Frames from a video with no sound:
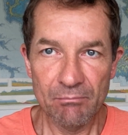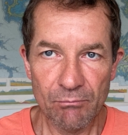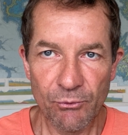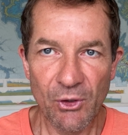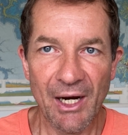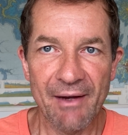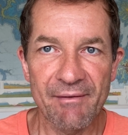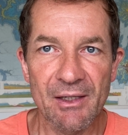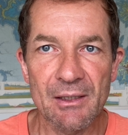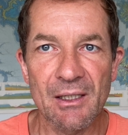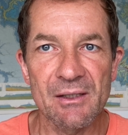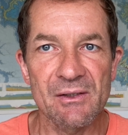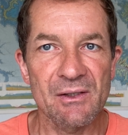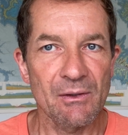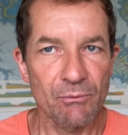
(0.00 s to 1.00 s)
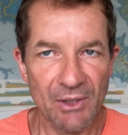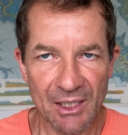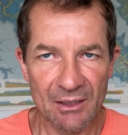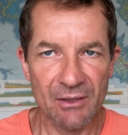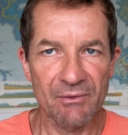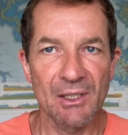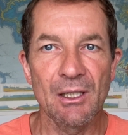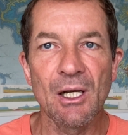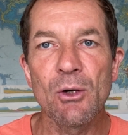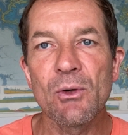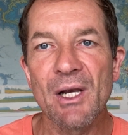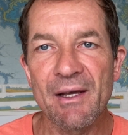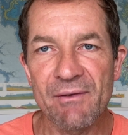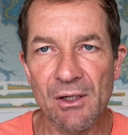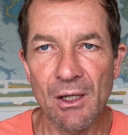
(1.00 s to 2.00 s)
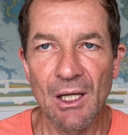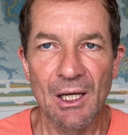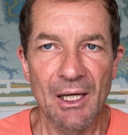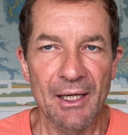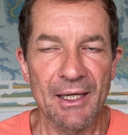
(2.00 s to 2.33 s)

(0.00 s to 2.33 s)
private. It's a relatively low level.